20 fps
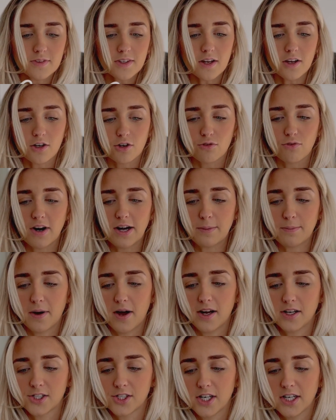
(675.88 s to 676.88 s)
Great
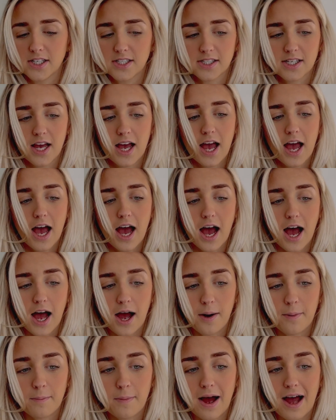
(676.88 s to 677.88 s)
purchase.
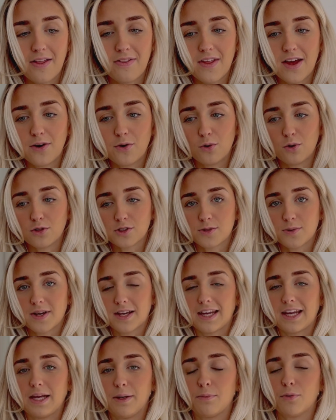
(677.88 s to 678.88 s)
And then also a
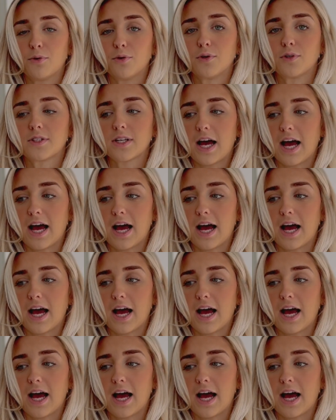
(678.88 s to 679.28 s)
keyboard